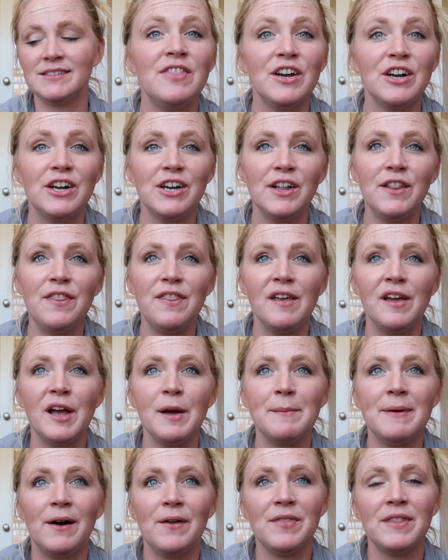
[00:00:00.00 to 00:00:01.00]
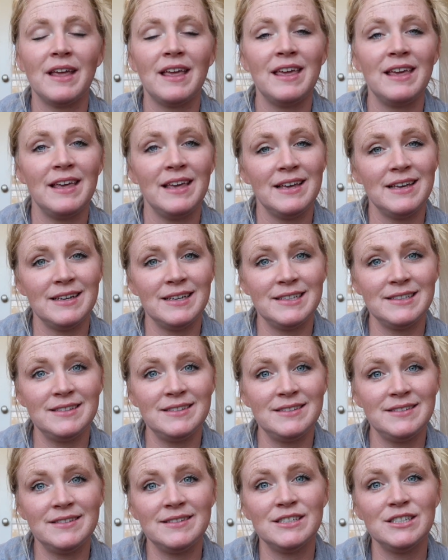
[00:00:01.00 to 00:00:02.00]
The good thing about the
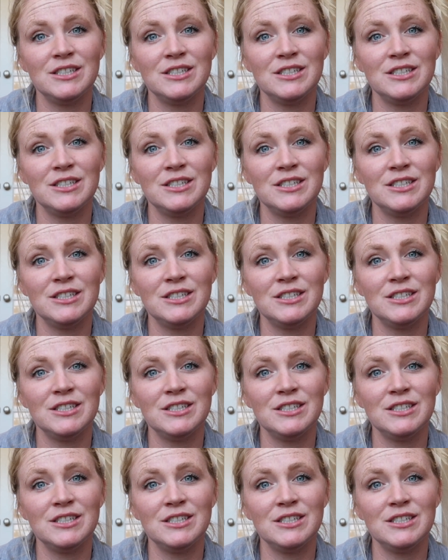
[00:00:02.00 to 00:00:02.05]
kids